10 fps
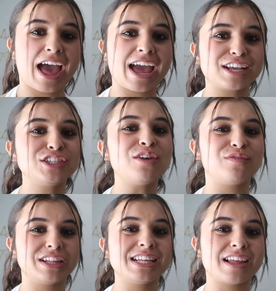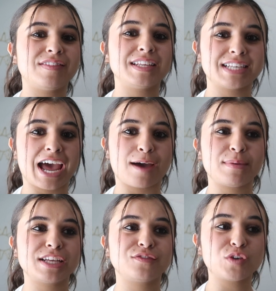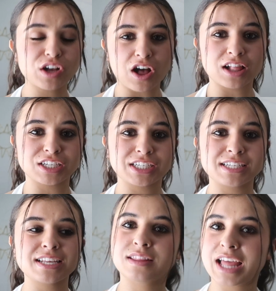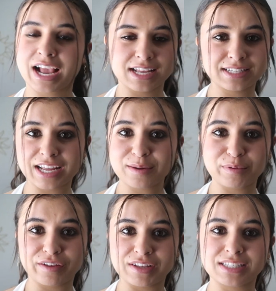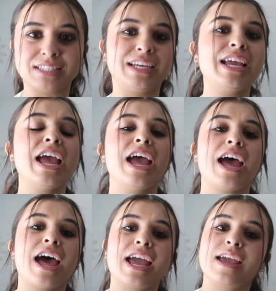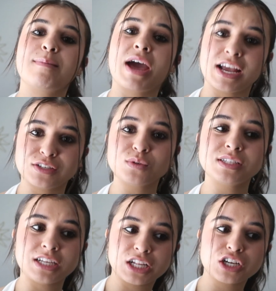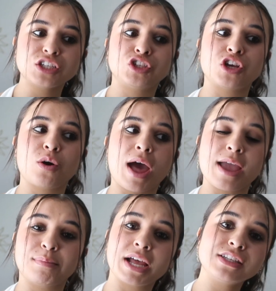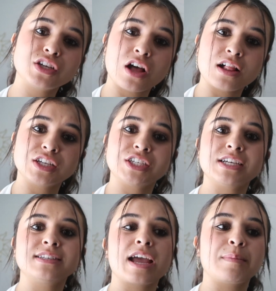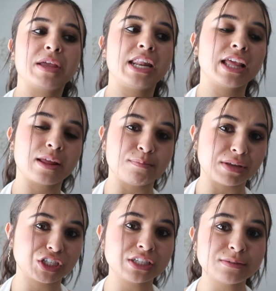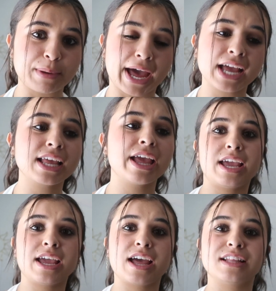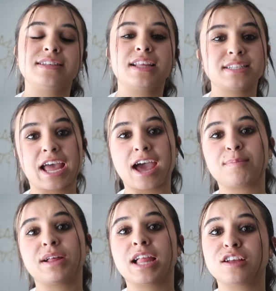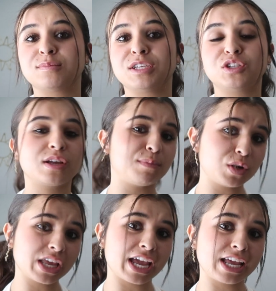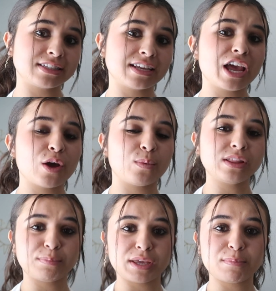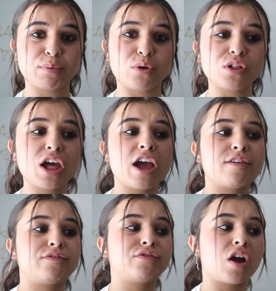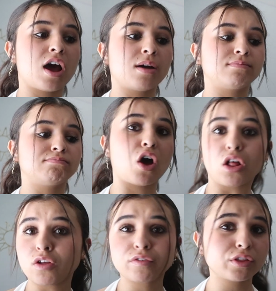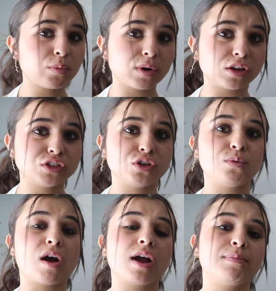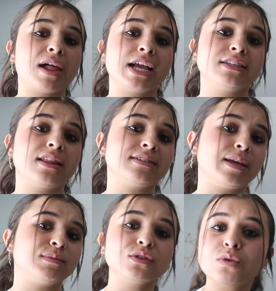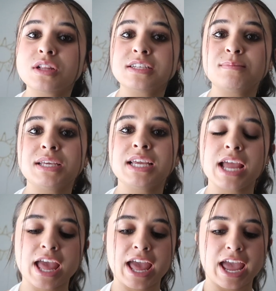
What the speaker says: I actually really love this app. It's for colleges. Like I stated previously, I am a high school senior, so I applied to colleges. I'm getting admissions back, and this app allows me to communicate with people from all over the world who are applying to the same school as me.